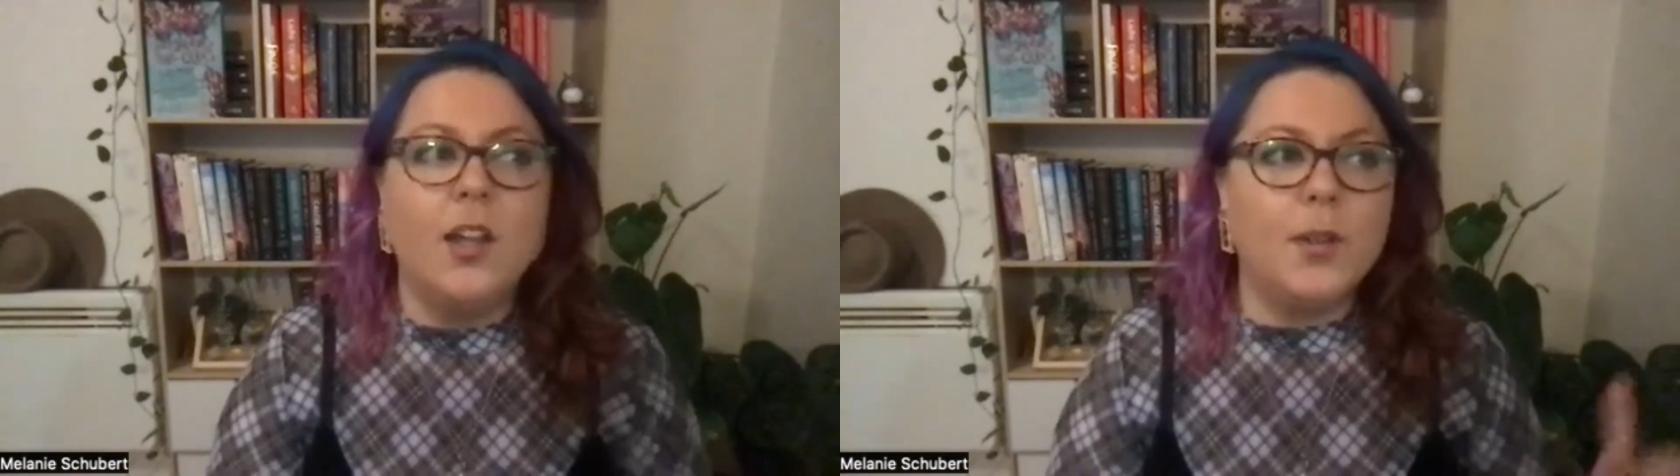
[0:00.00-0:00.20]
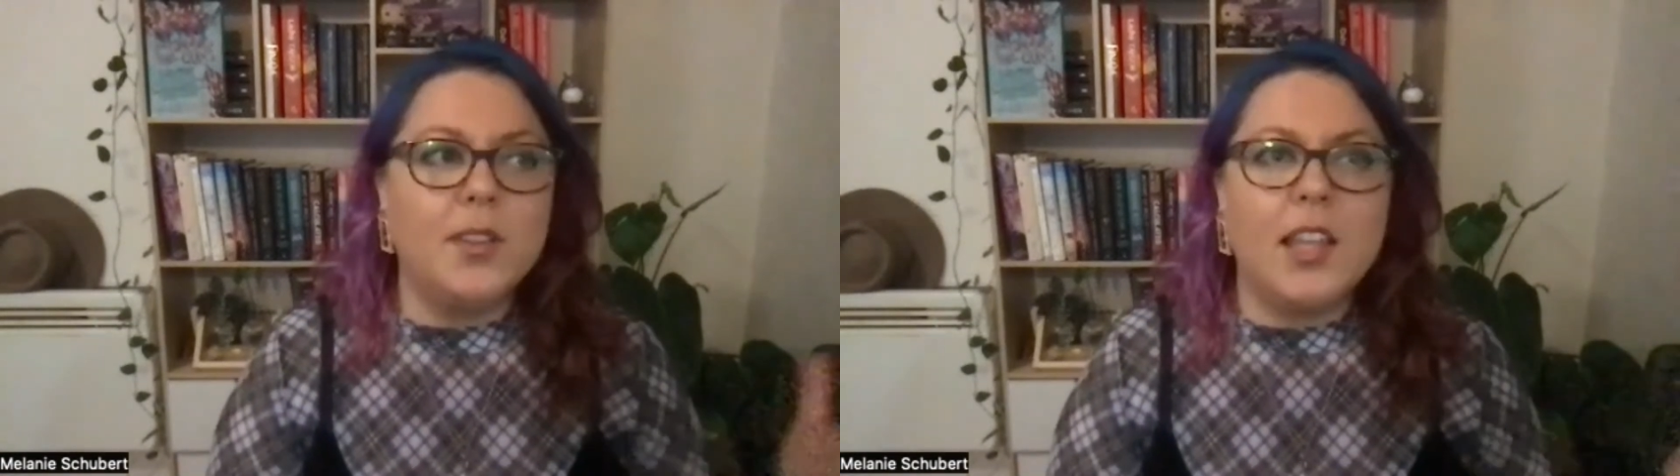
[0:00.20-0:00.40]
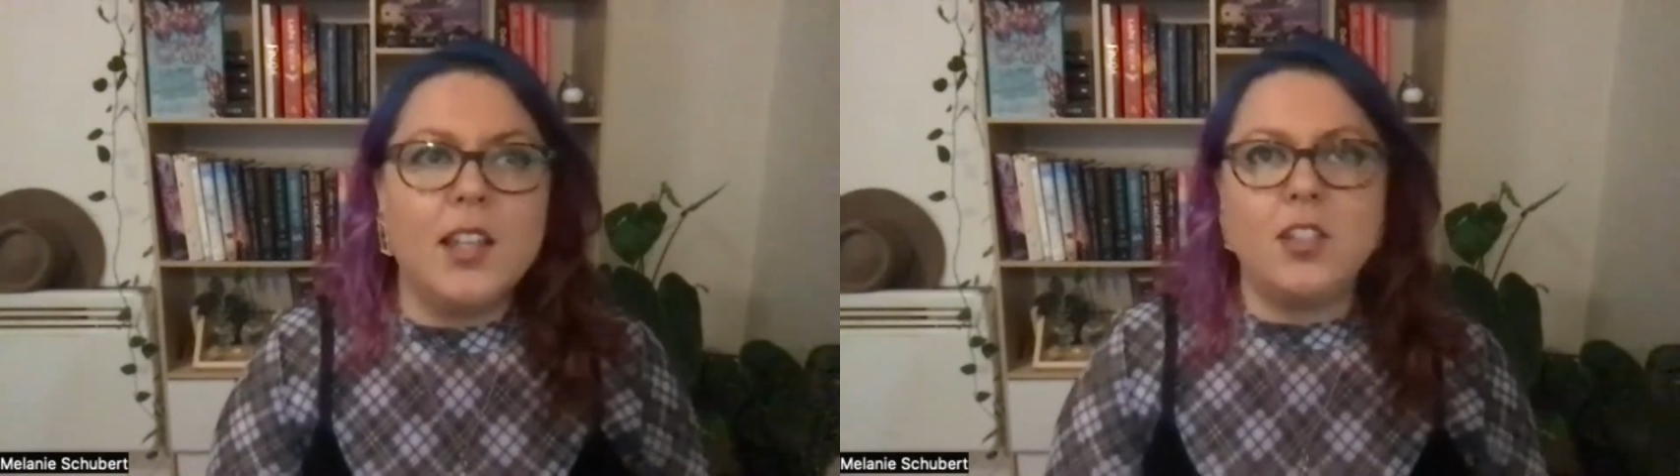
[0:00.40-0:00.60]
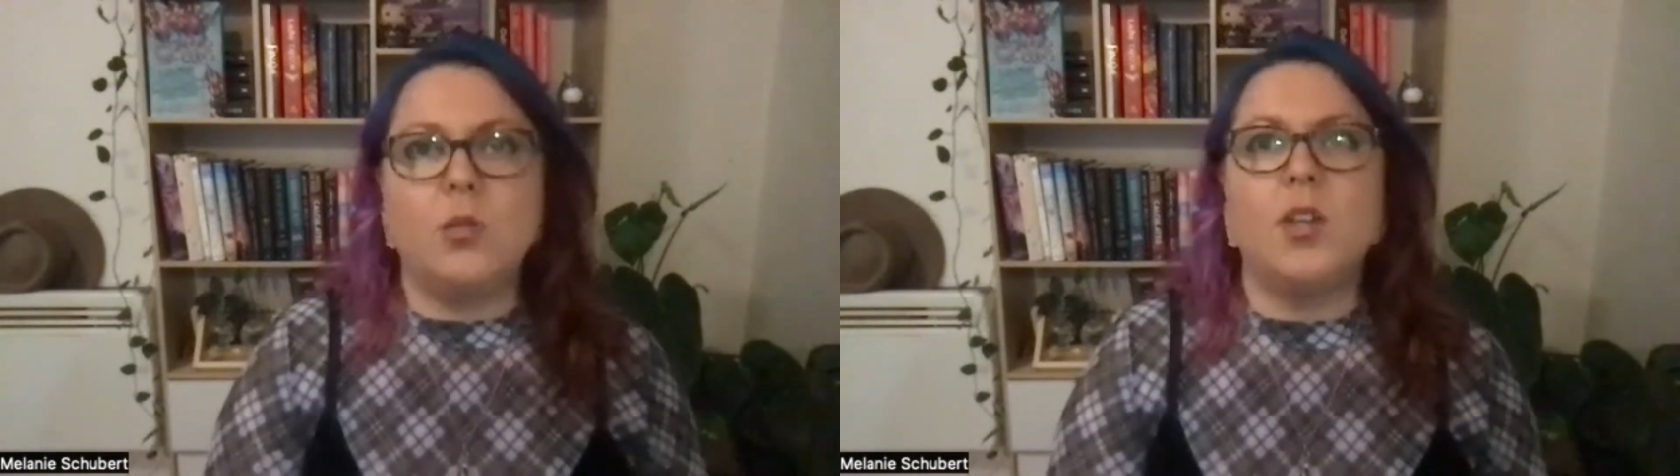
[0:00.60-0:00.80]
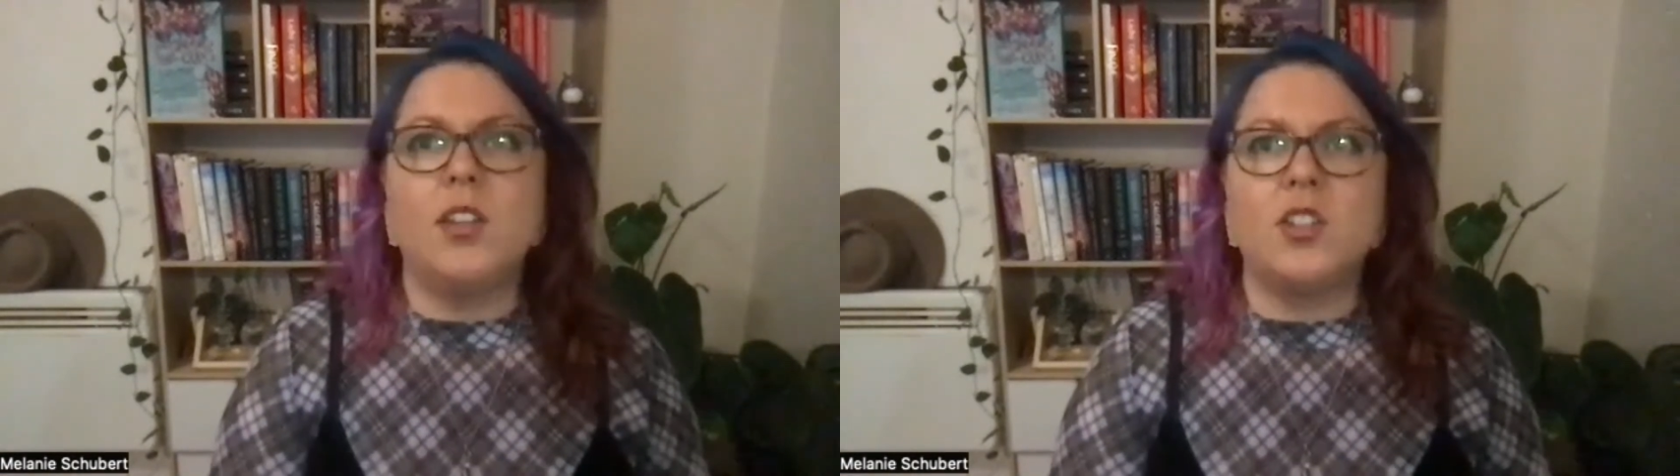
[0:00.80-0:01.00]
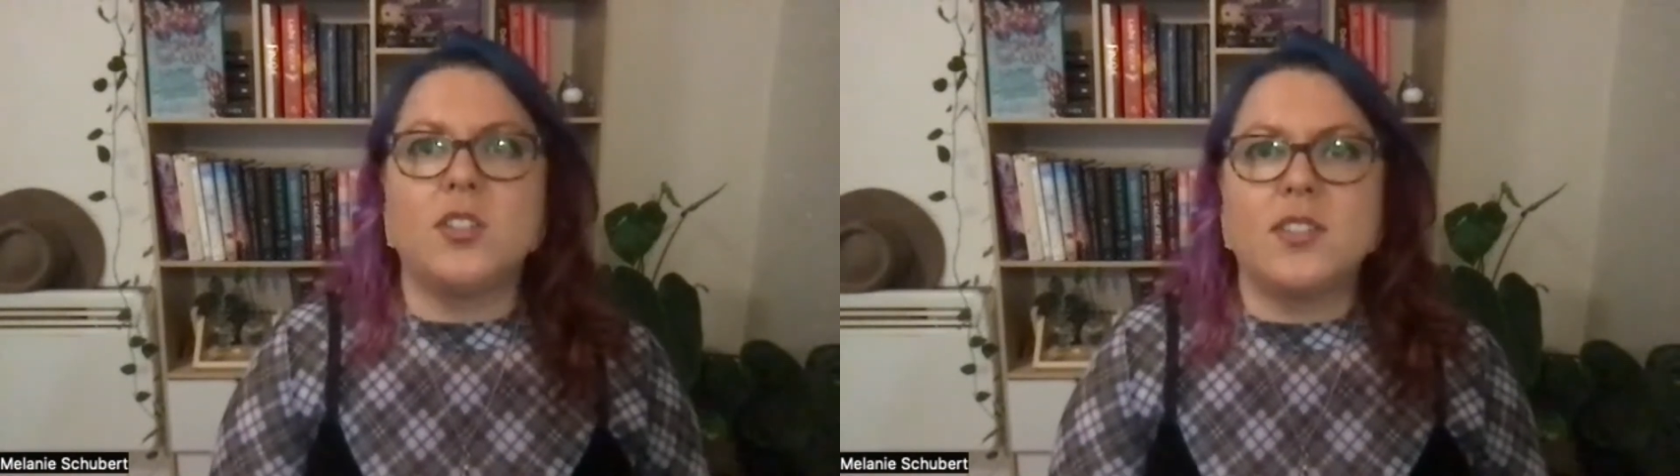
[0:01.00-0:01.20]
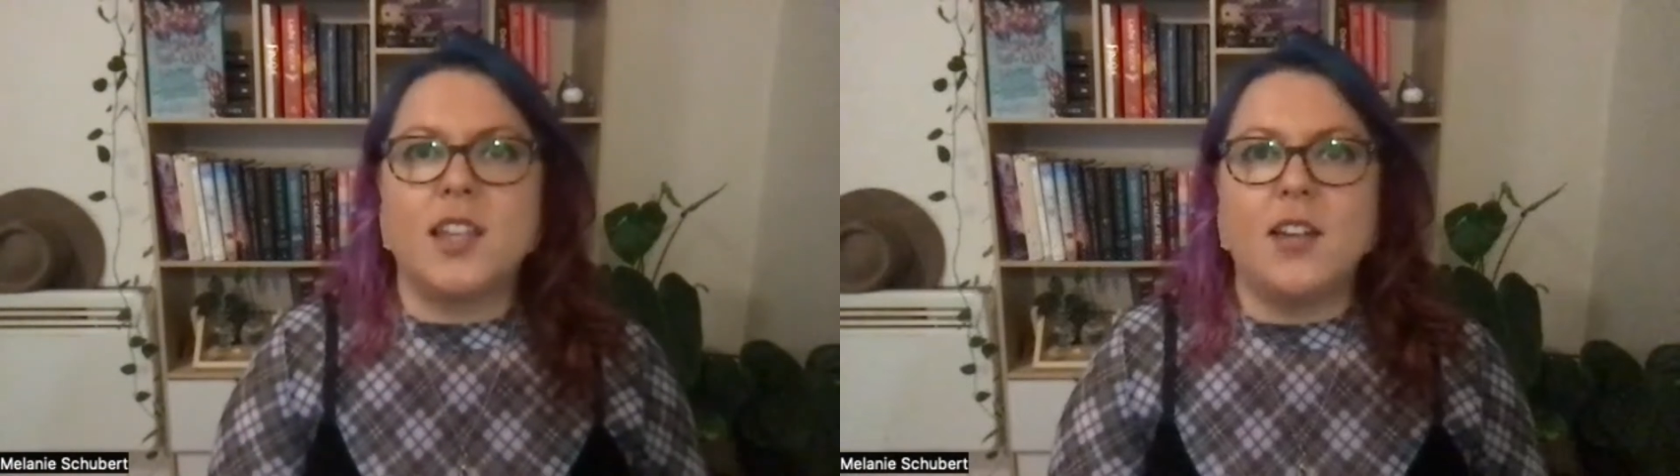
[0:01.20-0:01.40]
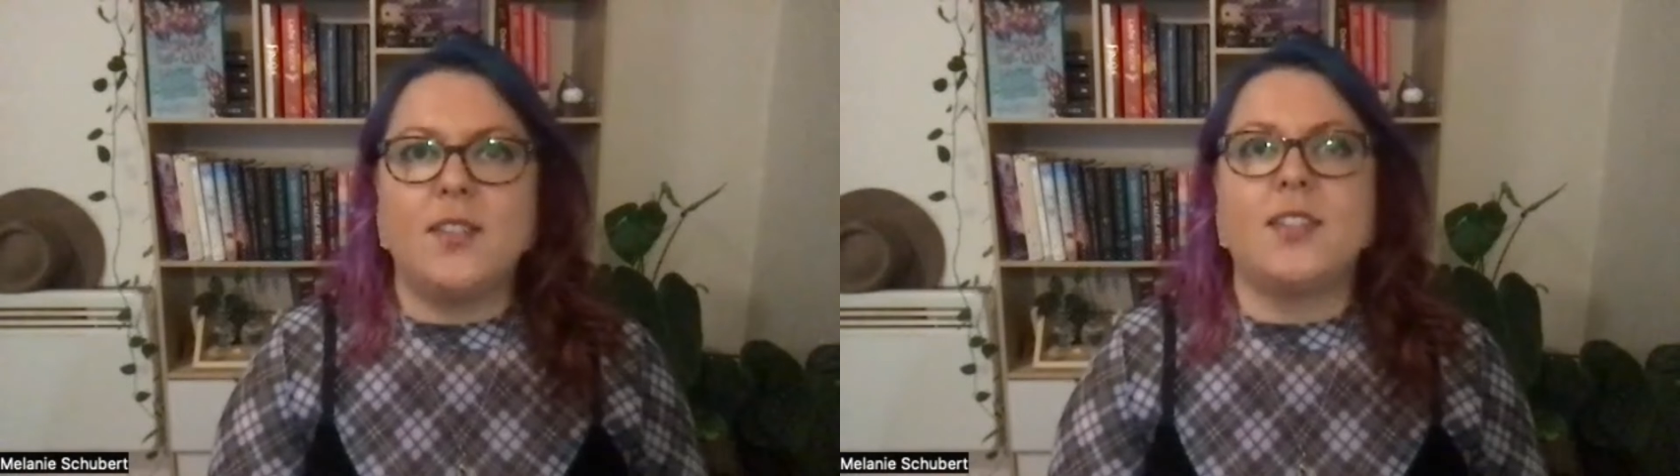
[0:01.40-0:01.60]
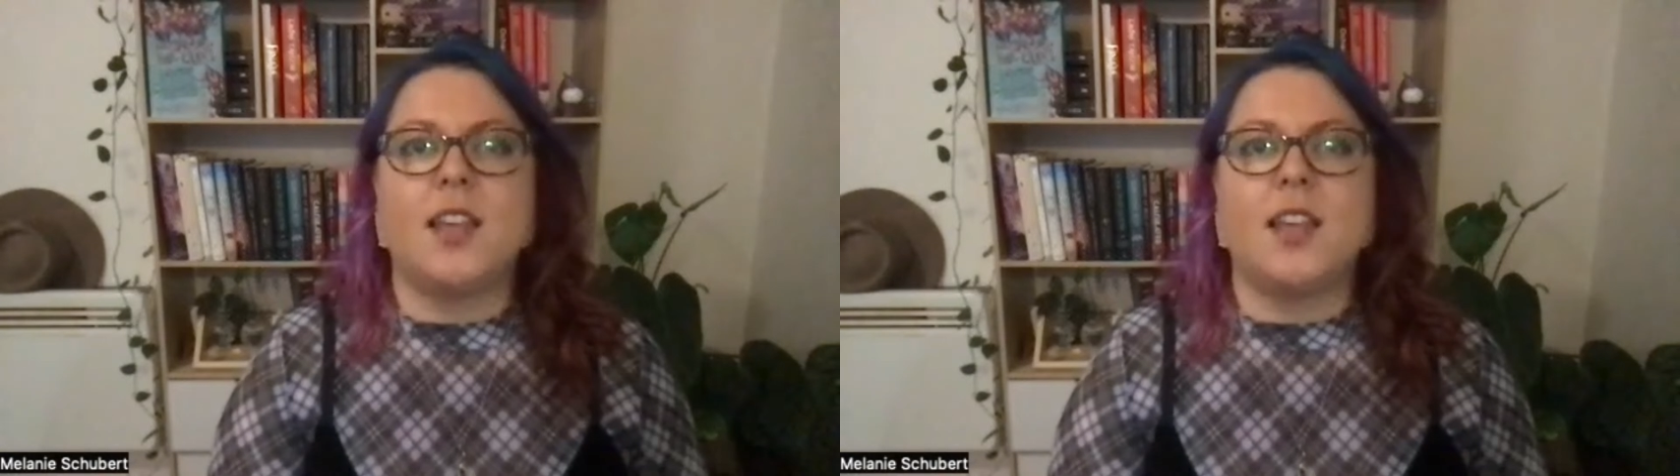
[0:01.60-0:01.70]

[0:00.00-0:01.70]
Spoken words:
what they're doing just sounds,